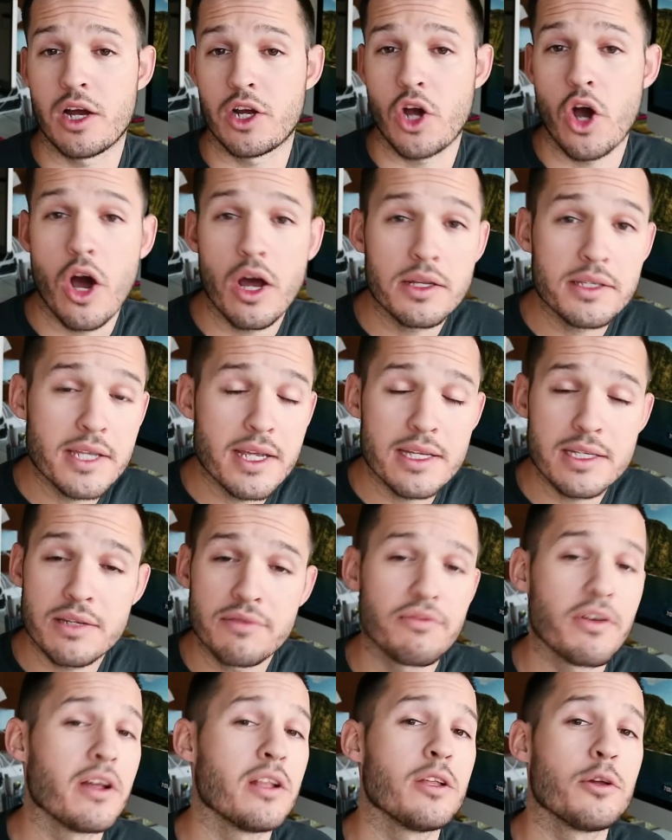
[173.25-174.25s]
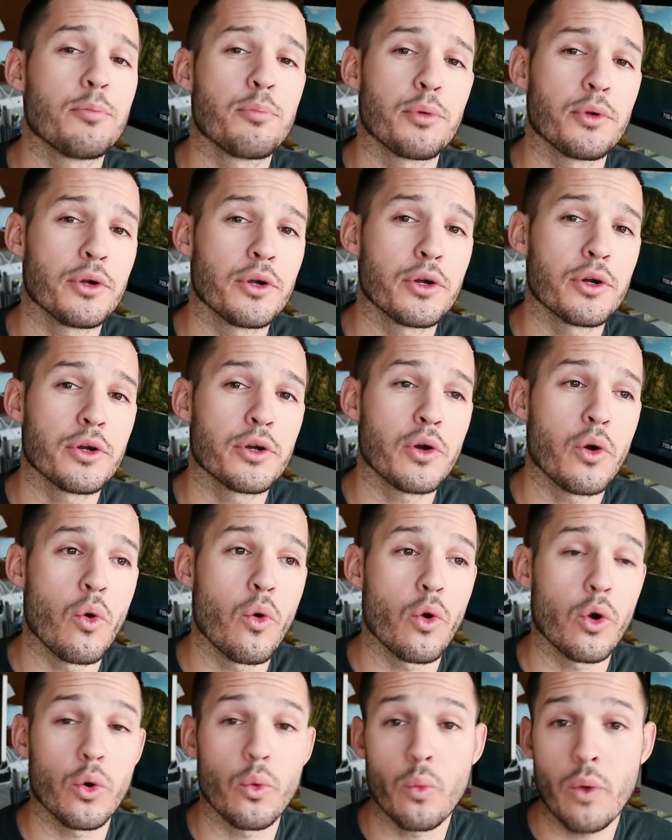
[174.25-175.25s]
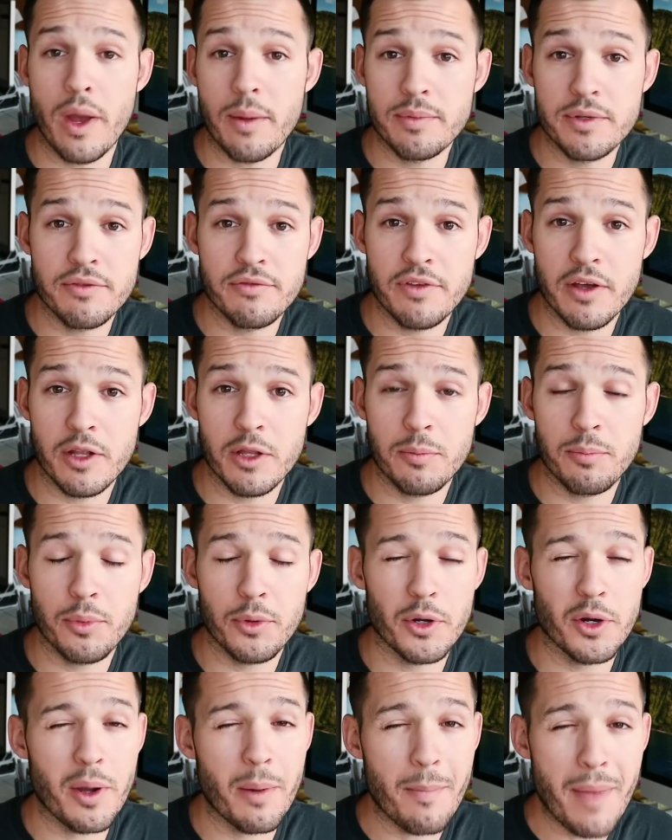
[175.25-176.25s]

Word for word: a content developer or a web developer,